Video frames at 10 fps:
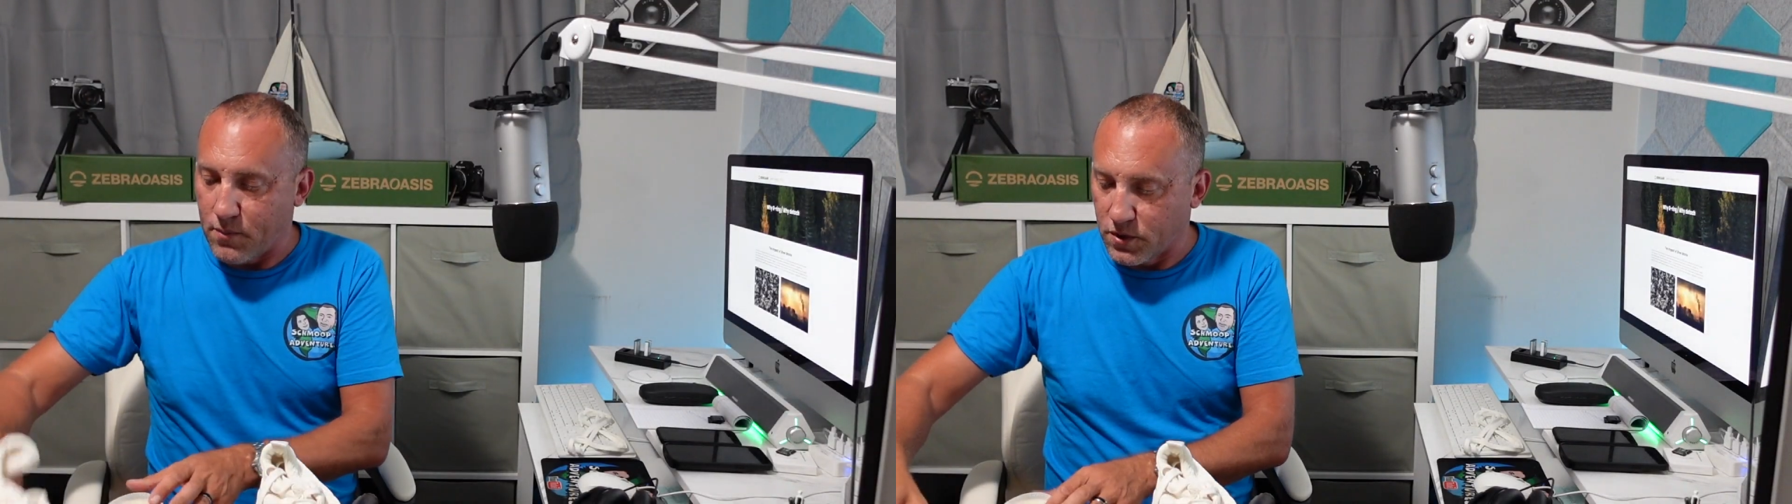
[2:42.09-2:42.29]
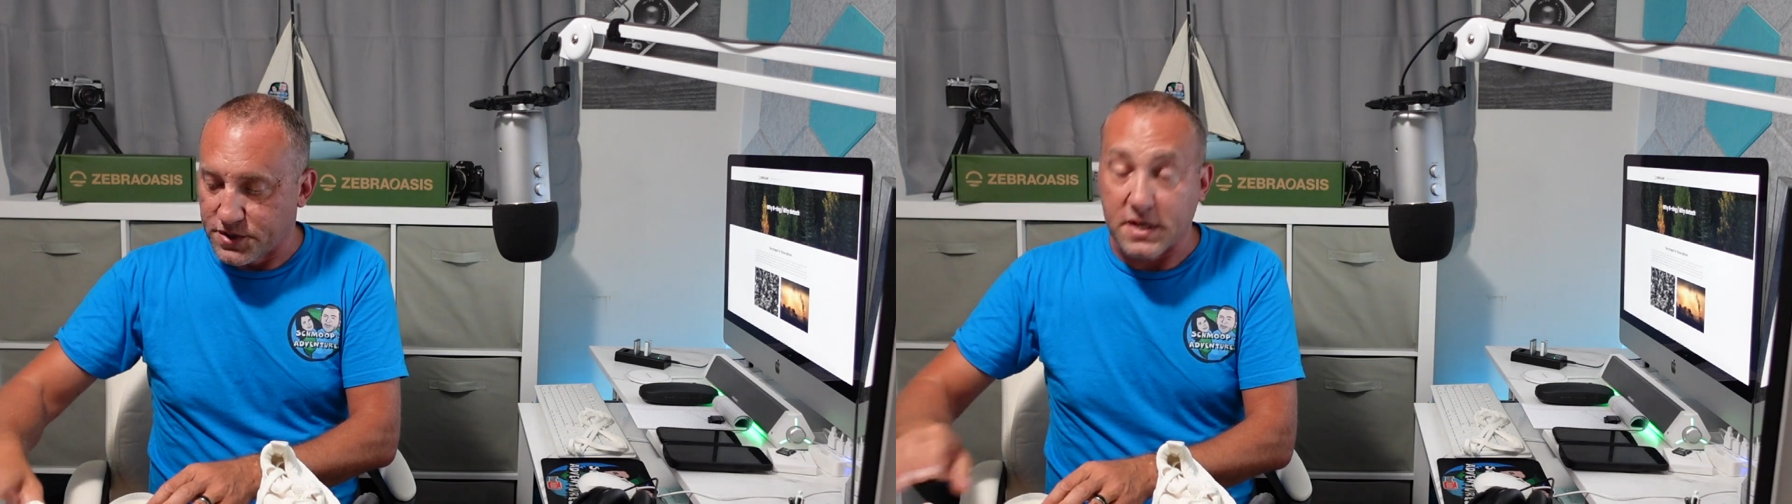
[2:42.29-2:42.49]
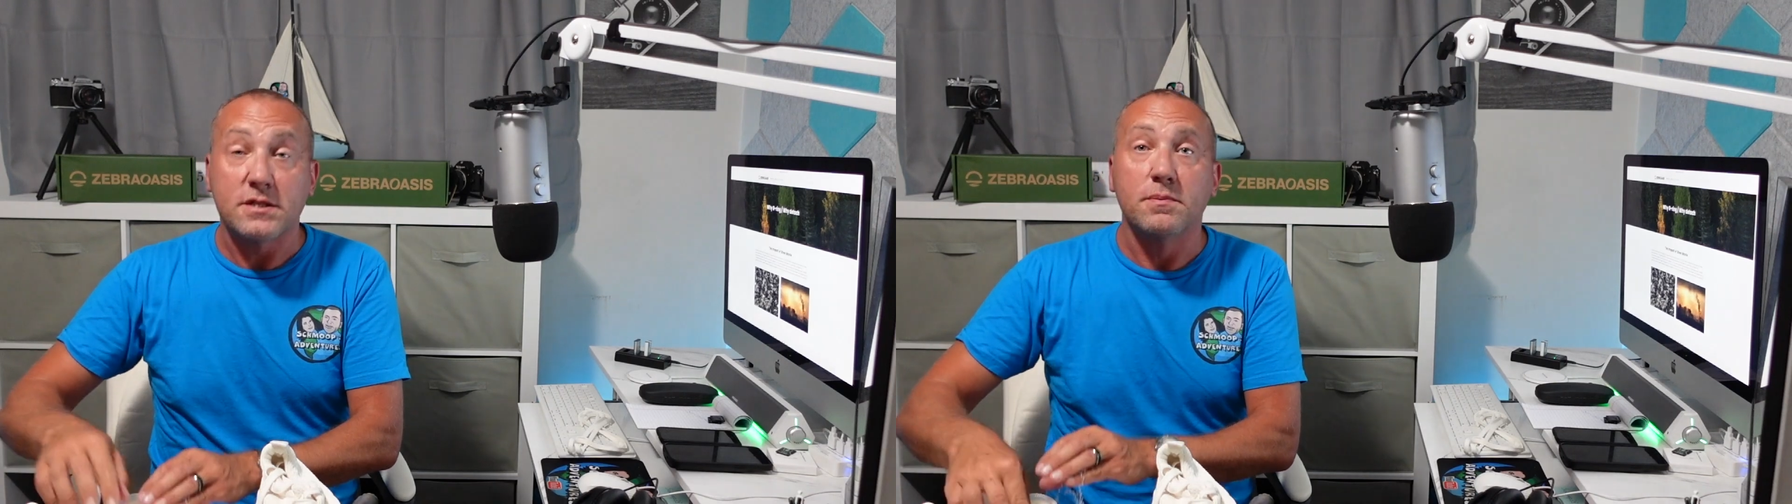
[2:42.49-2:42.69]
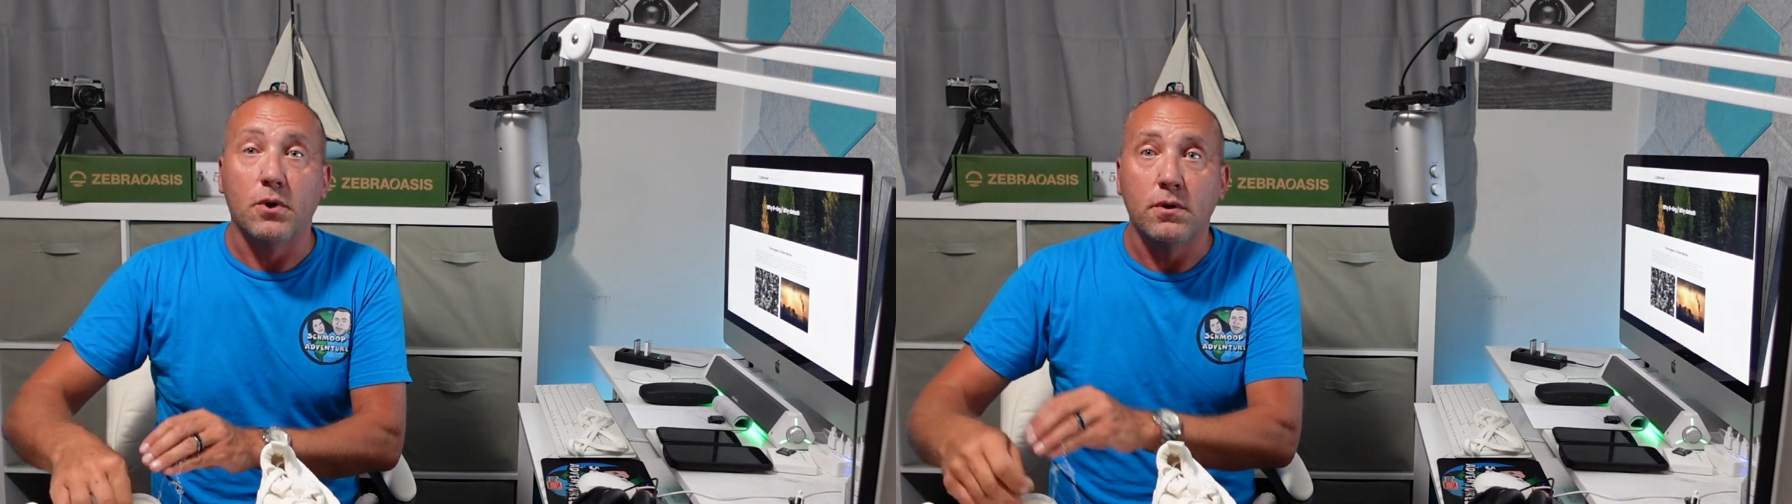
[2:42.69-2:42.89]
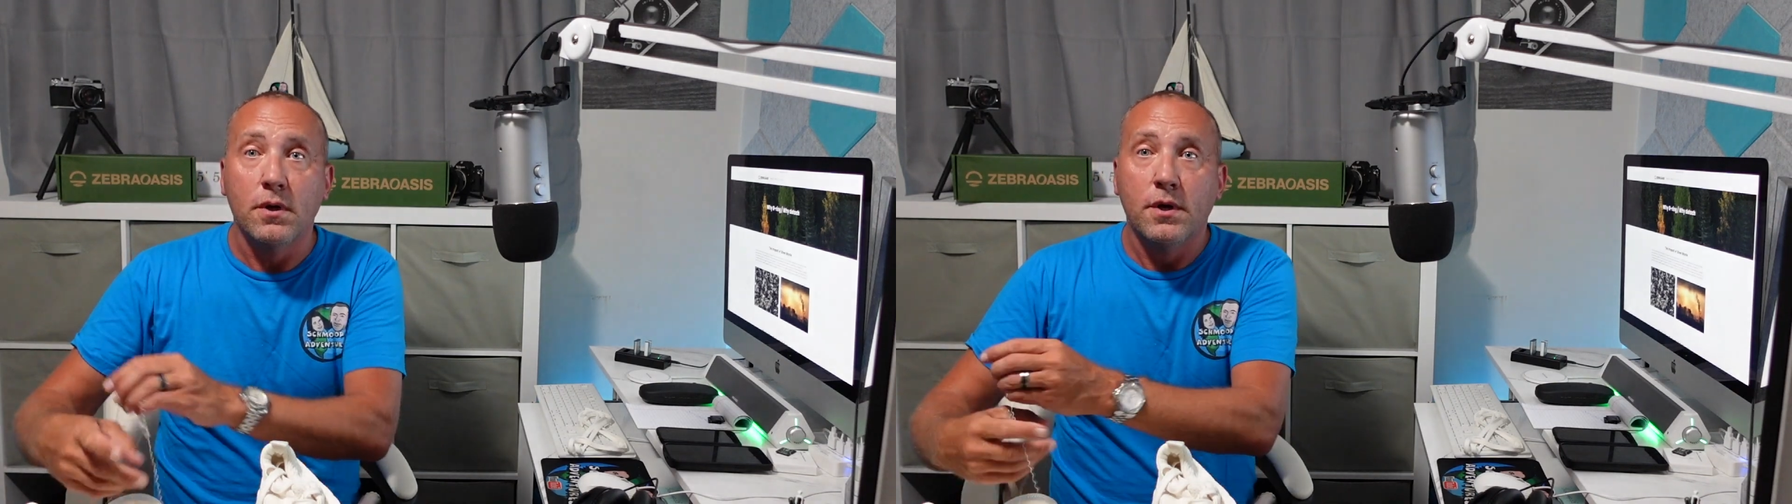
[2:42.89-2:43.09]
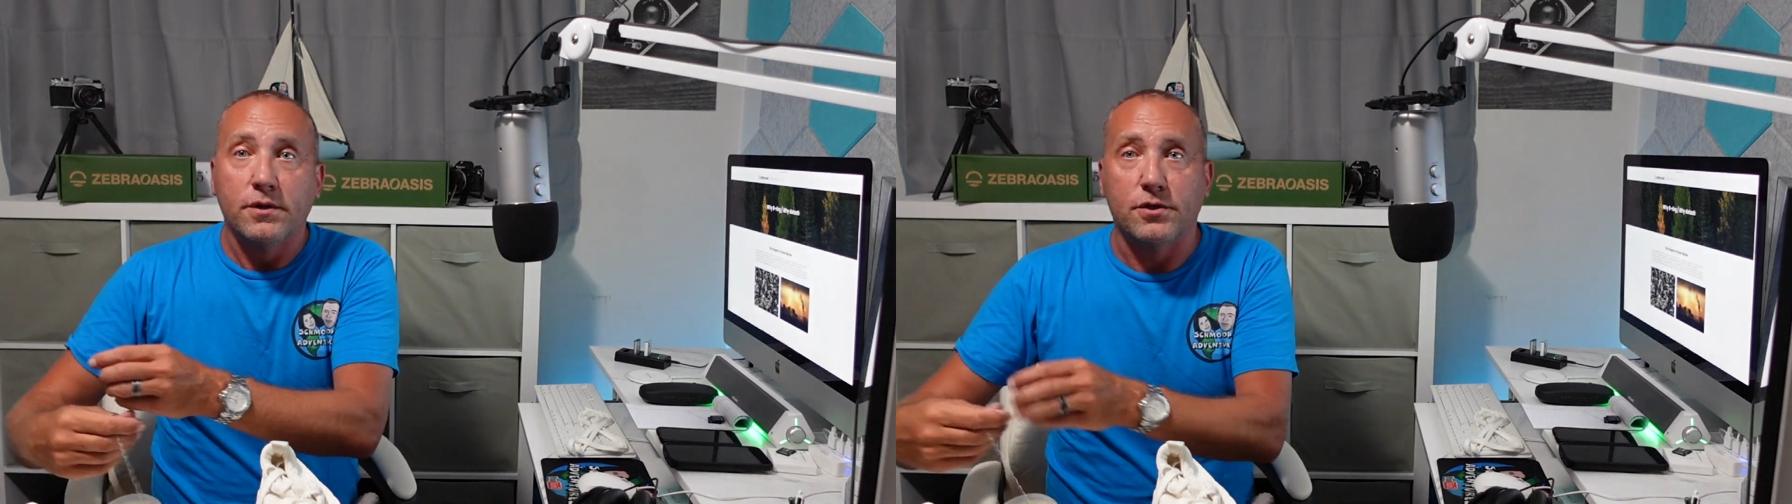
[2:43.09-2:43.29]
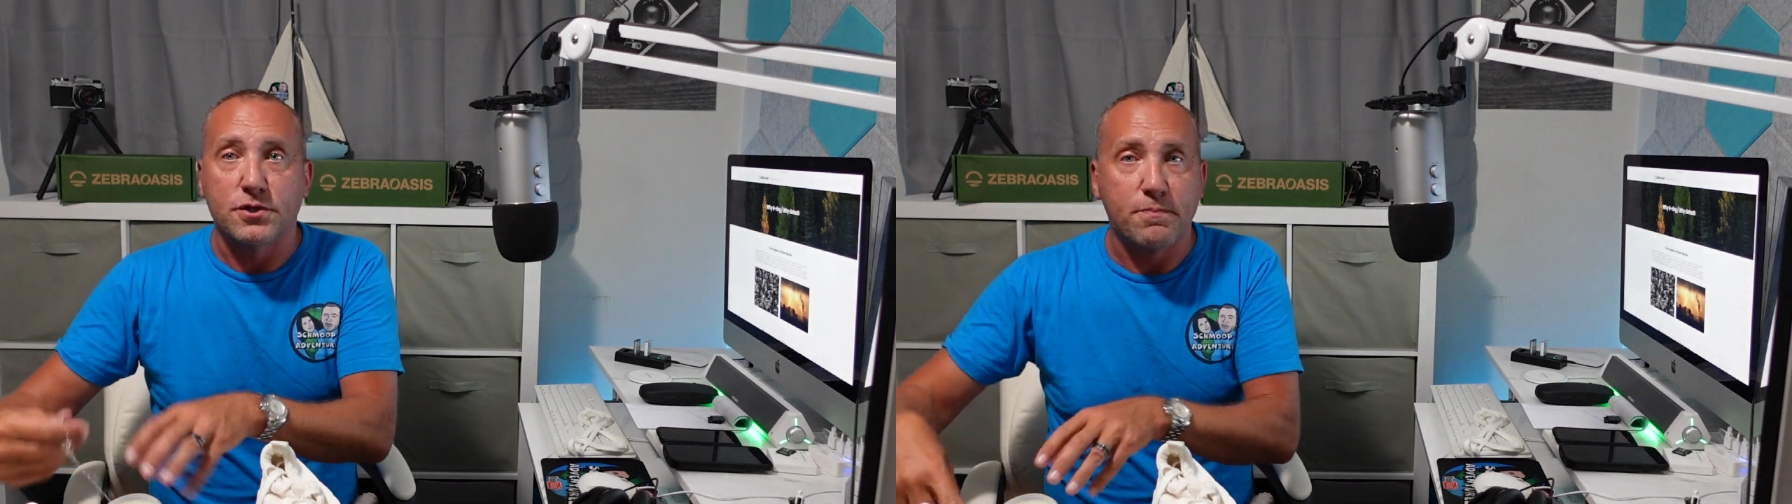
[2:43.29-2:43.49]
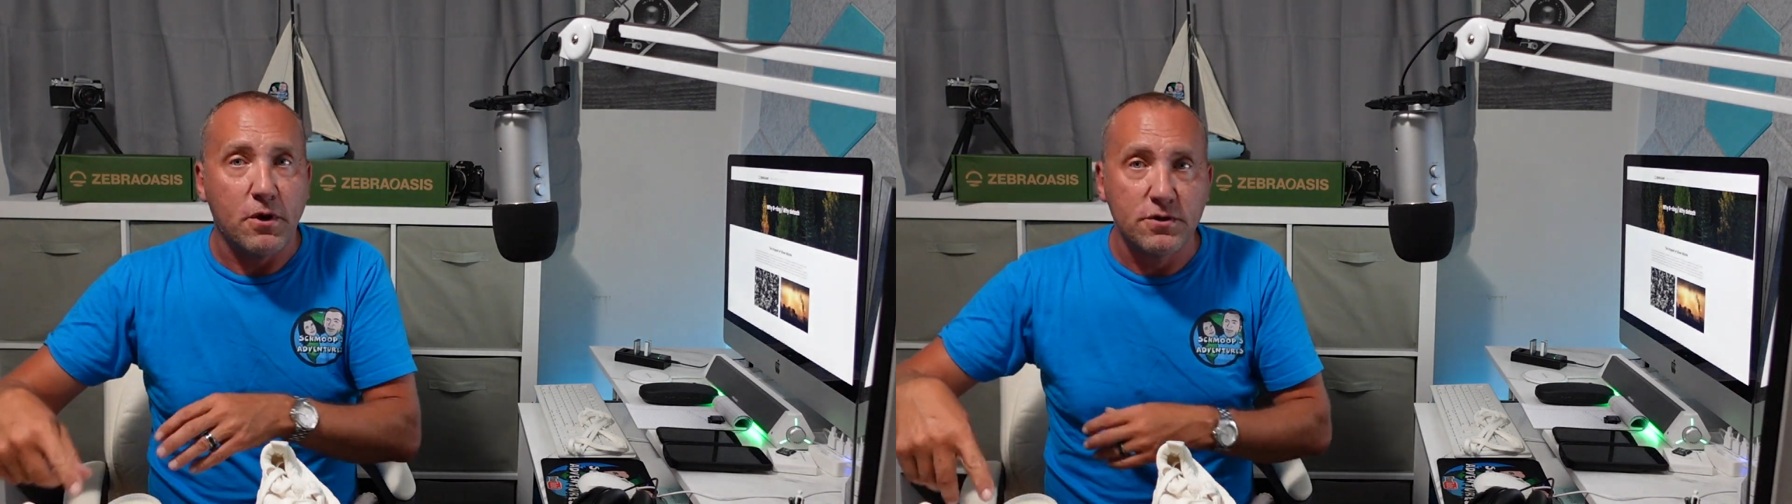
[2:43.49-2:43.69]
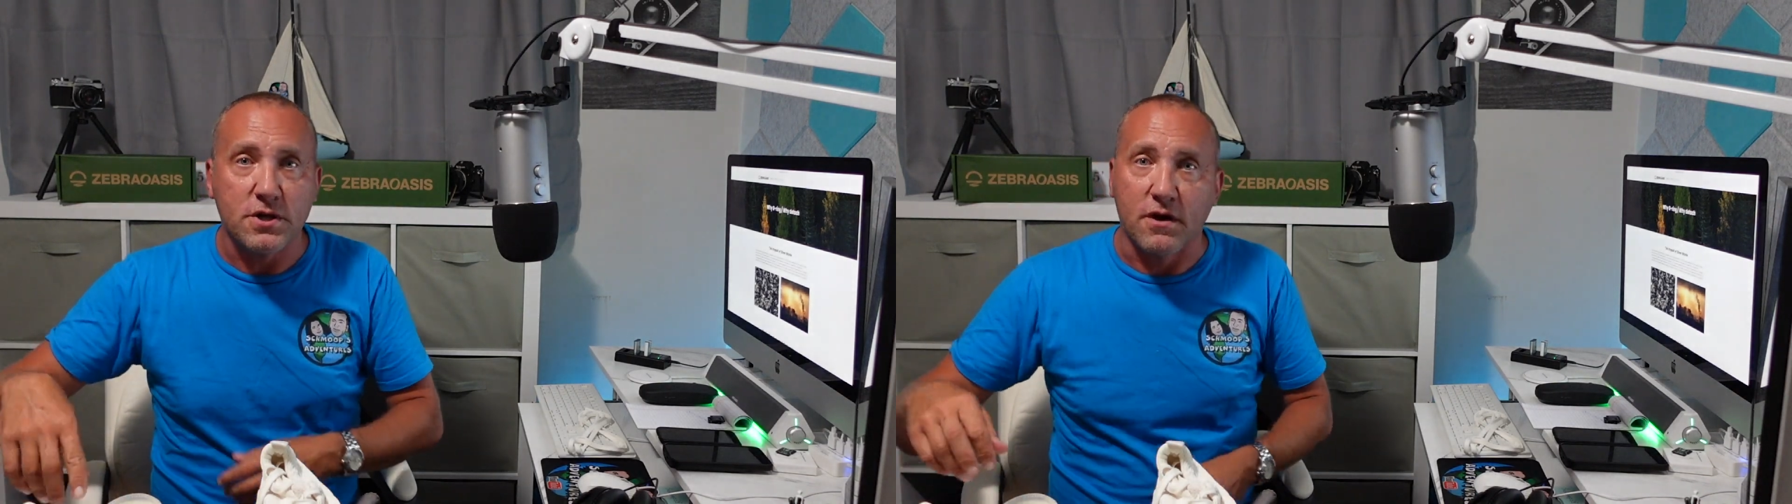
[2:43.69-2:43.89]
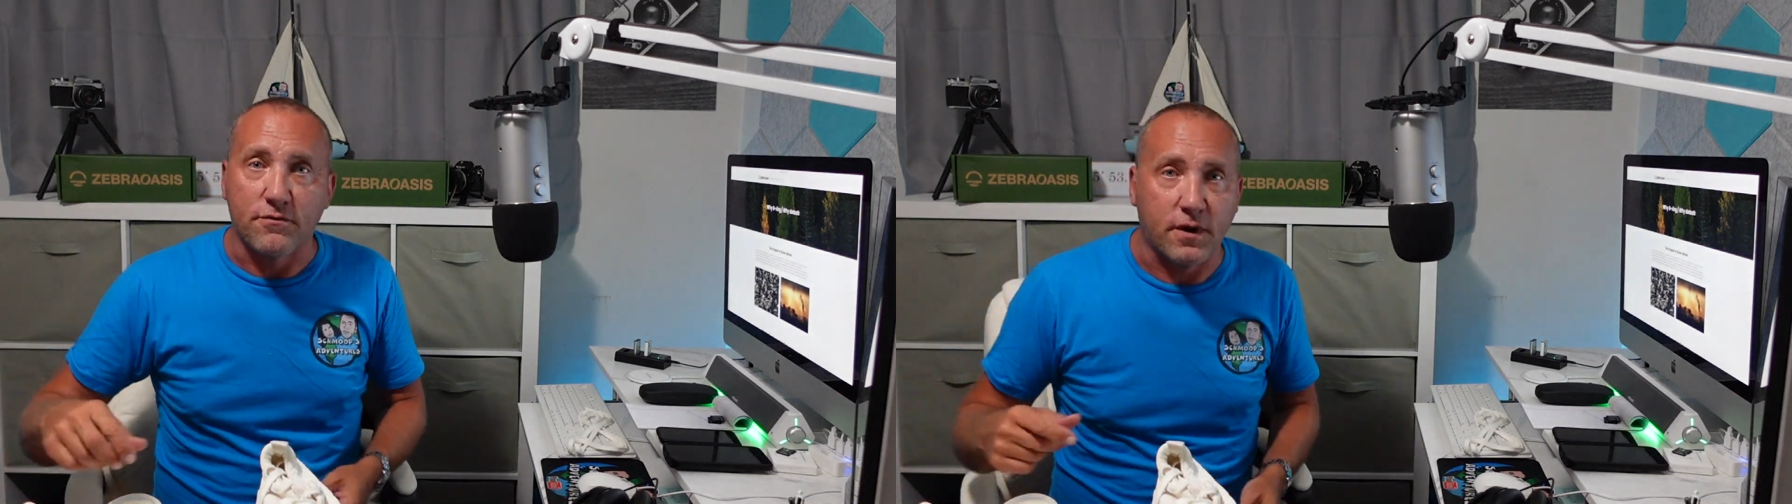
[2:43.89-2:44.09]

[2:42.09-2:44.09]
more sensible to dispose of.